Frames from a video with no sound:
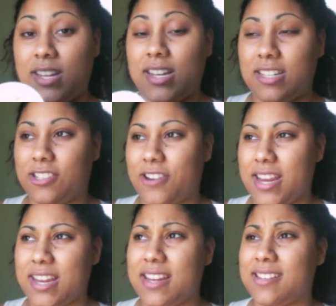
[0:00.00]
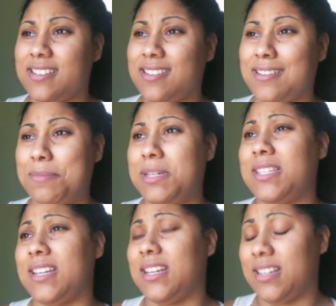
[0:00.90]
It's great. Let me
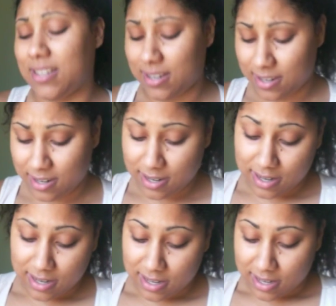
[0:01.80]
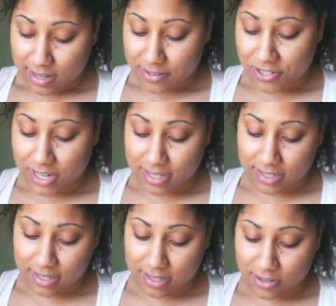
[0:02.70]
see if she has
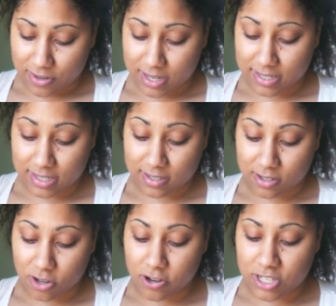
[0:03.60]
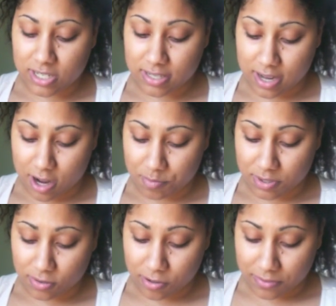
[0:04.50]
anything on here. It says it nourishes scalp and
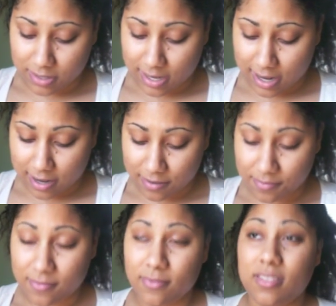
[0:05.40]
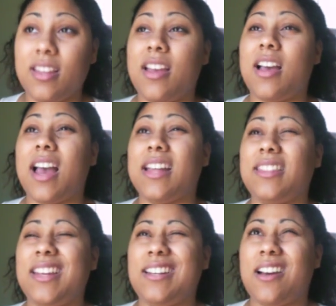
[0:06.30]
softens hair. I
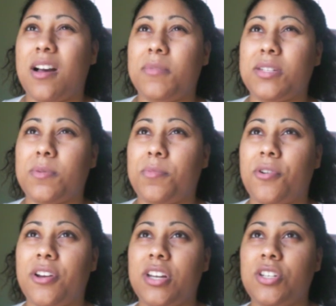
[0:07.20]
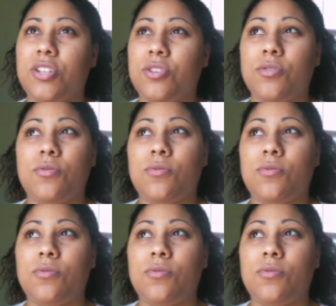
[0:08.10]
think Amla's purported to